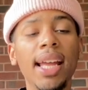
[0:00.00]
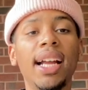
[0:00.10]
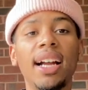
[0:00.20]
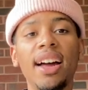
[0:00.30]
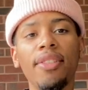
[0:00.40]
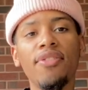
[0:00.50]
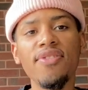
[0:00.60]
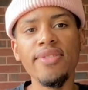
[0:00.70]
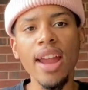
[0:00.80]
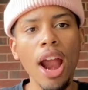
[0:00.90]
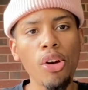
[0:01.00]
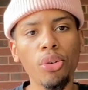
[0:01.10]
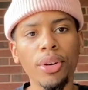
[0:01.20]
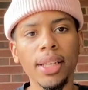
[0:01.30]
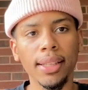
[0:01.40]
and kind of
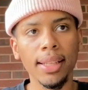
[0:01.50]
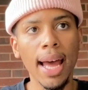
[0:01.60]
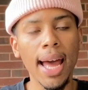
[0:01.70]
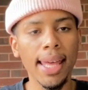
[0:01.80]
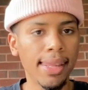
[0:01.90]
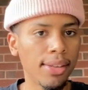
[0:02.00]
narrowing that,